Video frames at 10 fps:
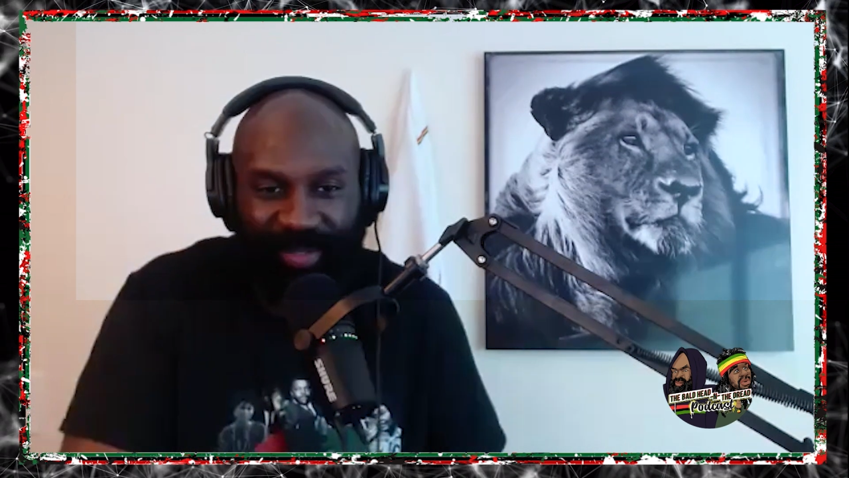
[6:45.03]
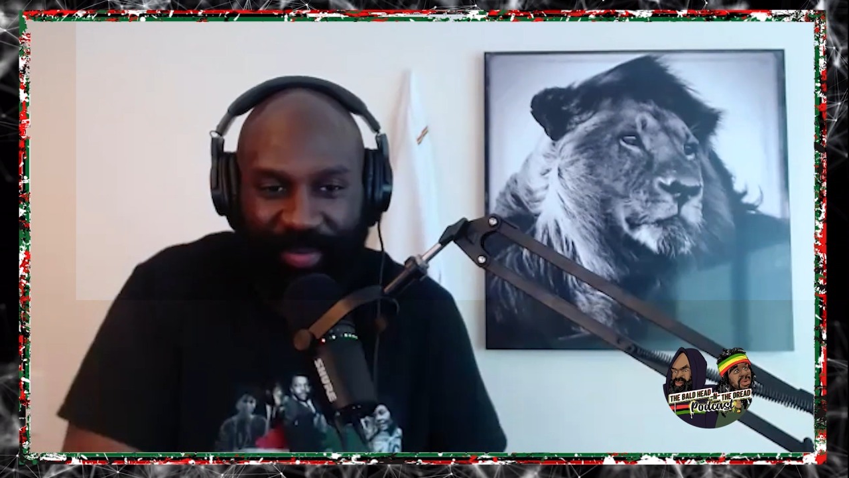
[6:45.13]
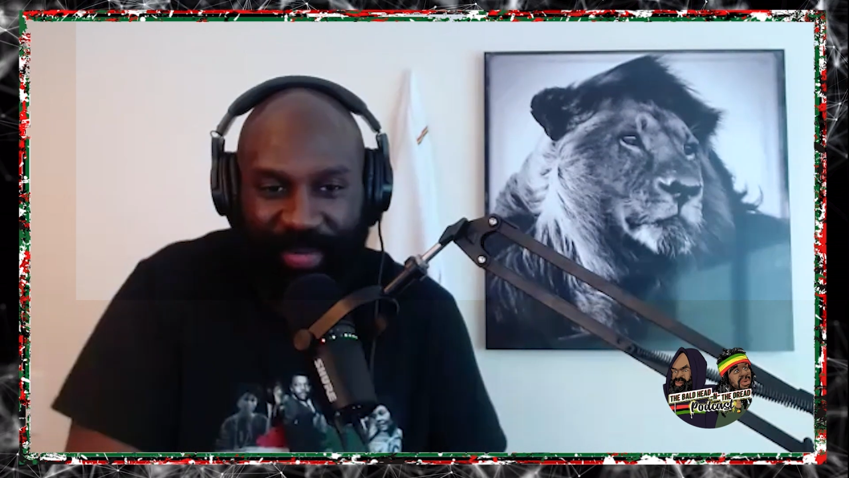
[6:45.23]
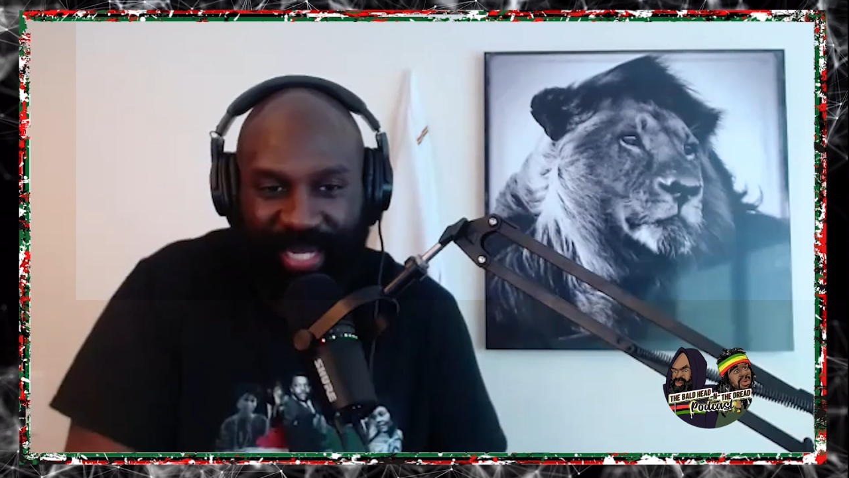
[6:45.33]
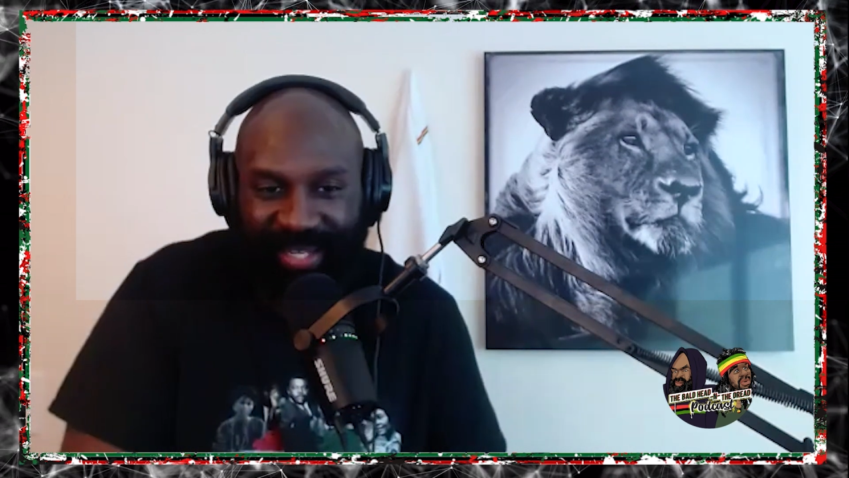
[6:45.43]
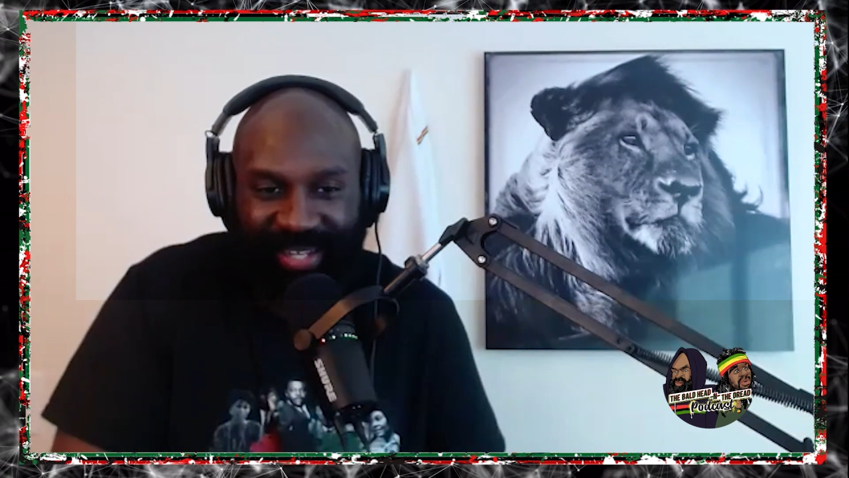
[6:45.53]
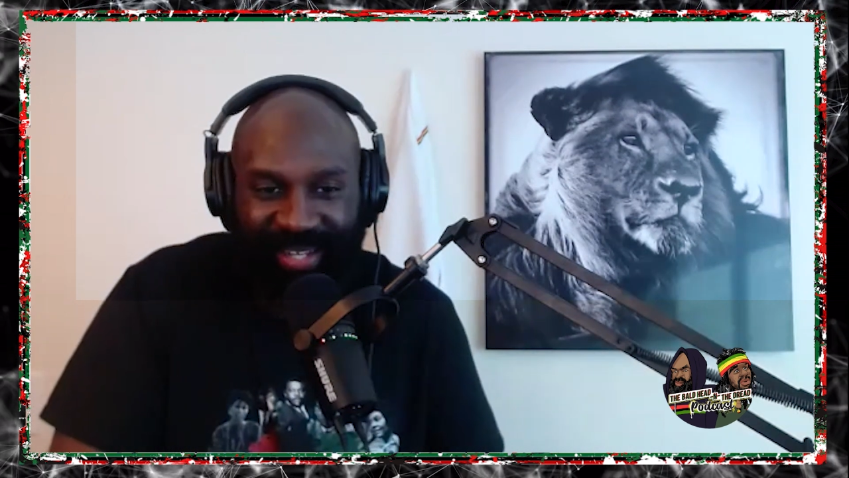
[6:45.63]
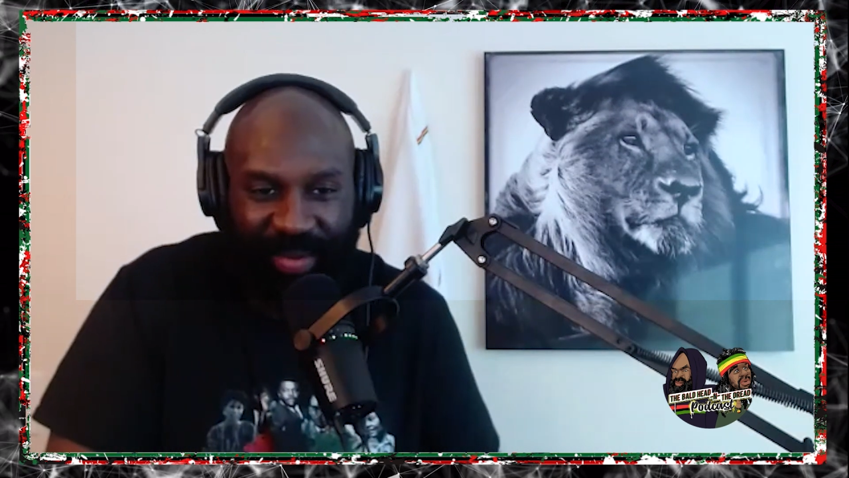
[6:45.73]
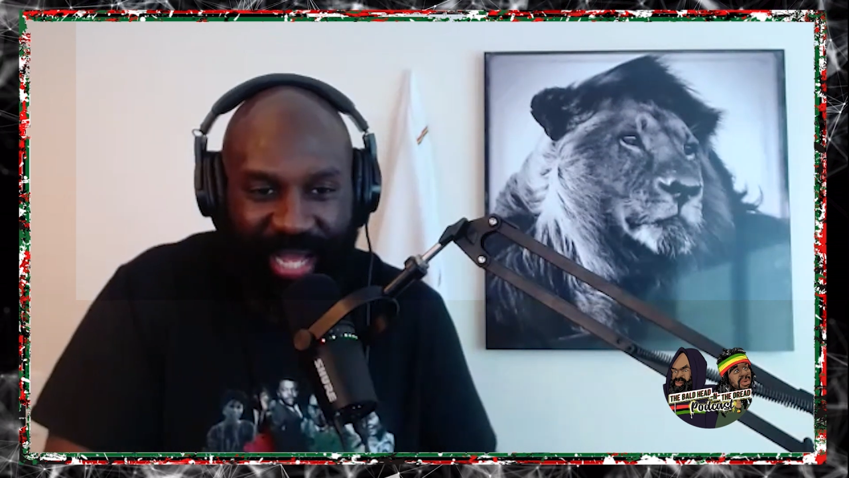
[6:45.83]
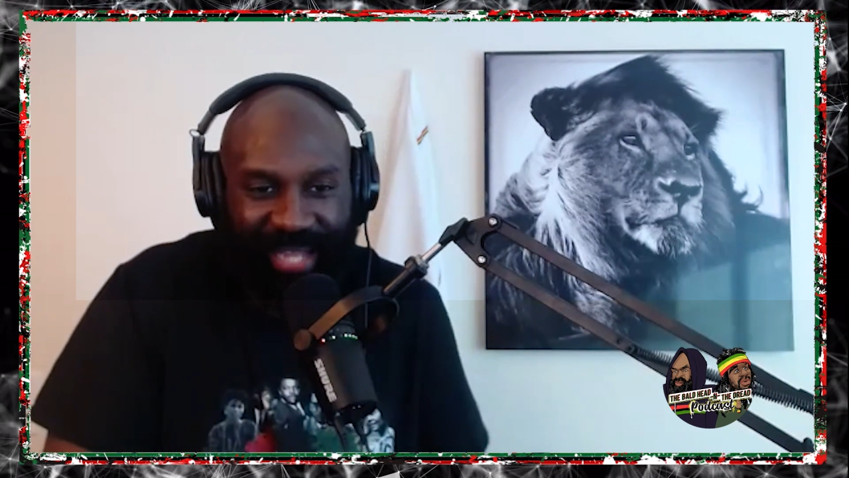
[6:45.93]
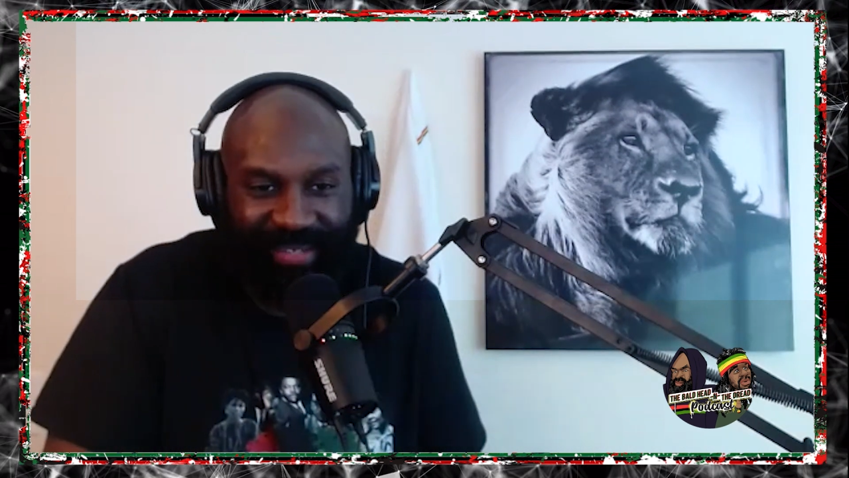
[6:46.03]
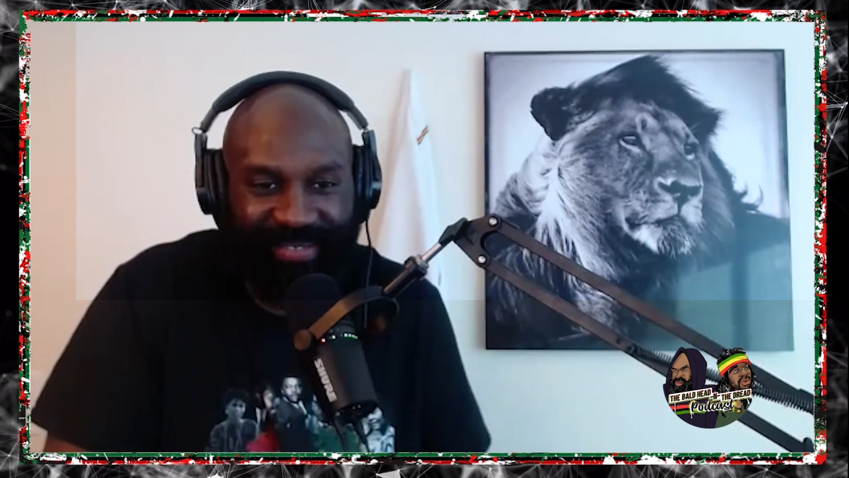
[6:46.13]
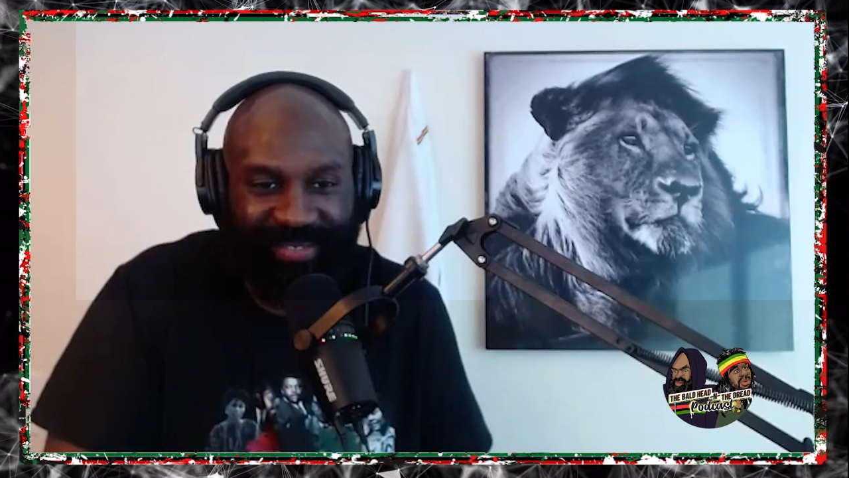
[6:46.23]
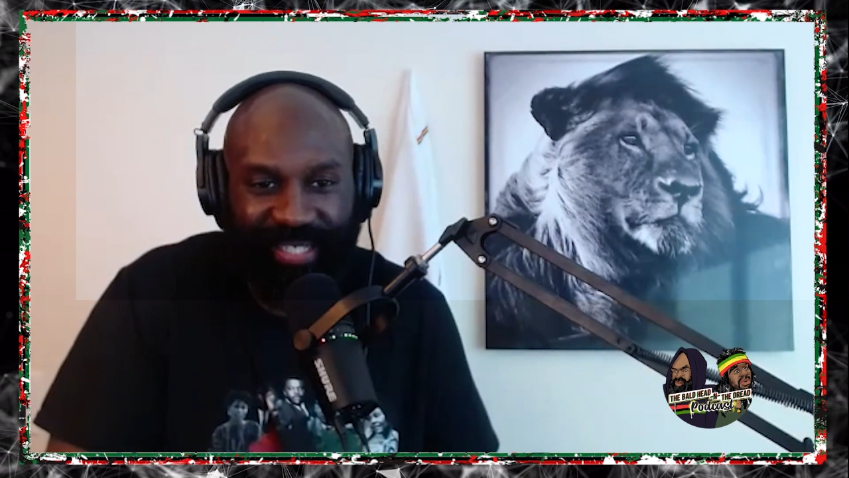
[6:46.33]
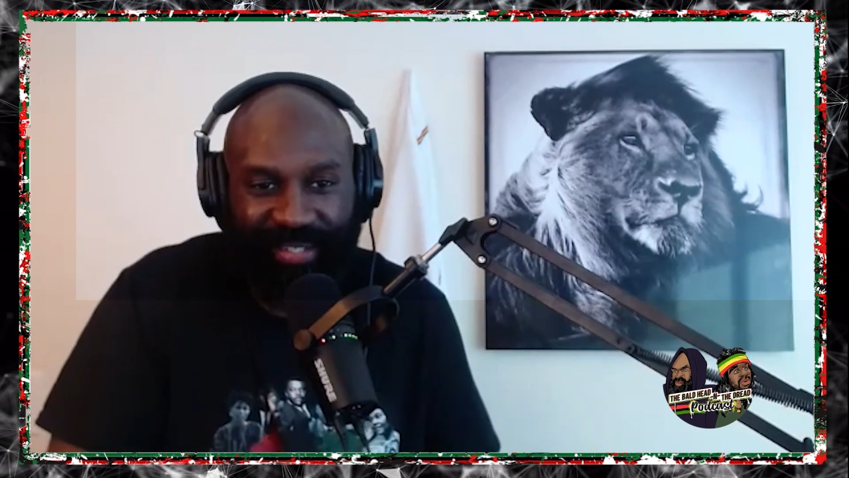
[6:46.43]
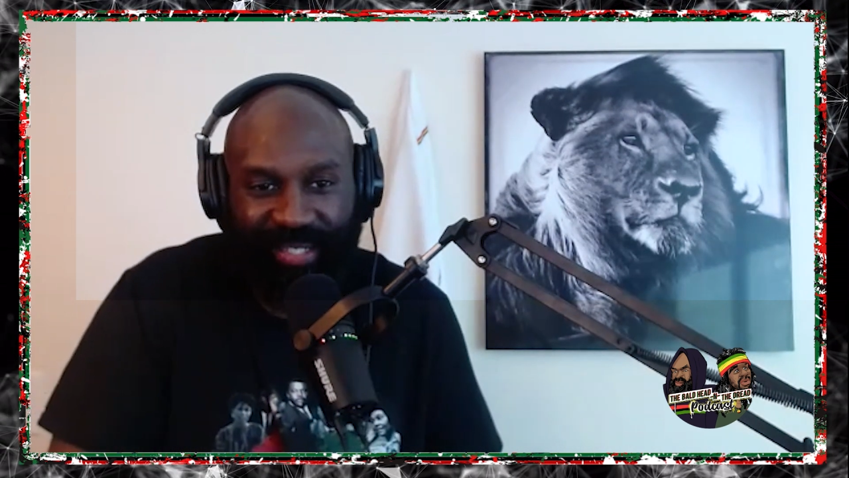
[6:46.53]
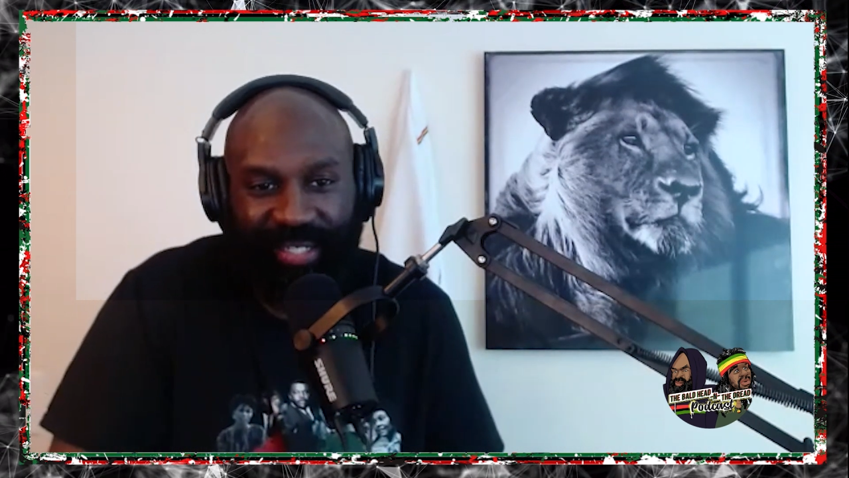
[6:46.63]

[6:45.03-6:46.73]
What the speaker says: don't mean he's dealing with Ito, yeah.